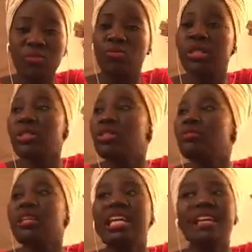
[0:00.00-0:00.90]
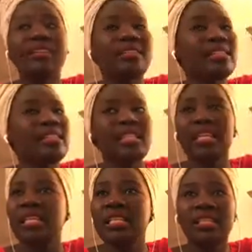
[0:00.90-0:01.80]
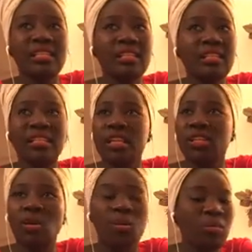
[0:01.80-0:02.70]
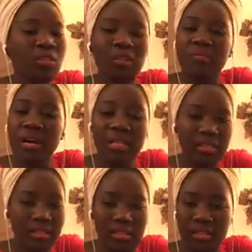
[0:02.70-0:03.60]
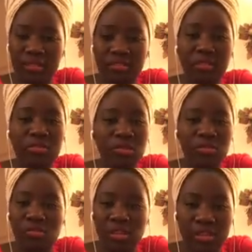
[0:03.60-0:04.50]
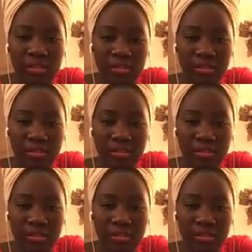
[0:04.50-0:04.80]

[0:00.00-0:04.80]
we easily get hormonal imbalance from stress.